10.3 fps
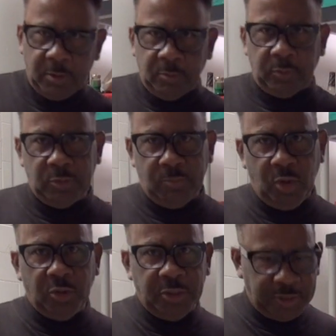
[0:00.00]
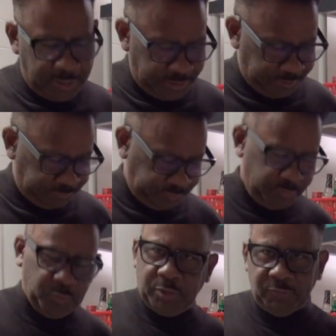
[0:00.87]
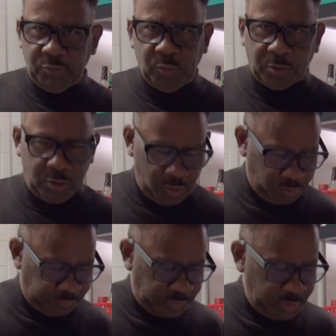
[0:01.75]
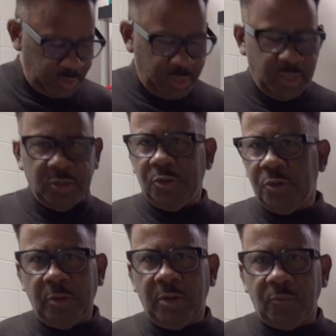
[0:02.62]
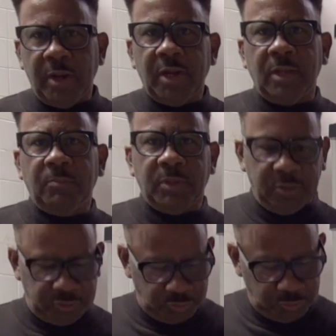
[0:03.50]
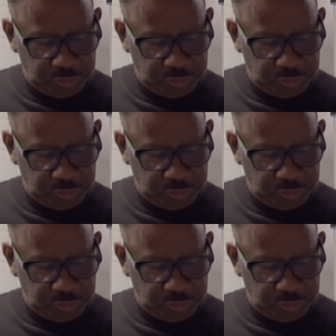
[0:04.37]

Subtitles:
when you boil your yams, whatever you want to call them, you know they're ready because as soon as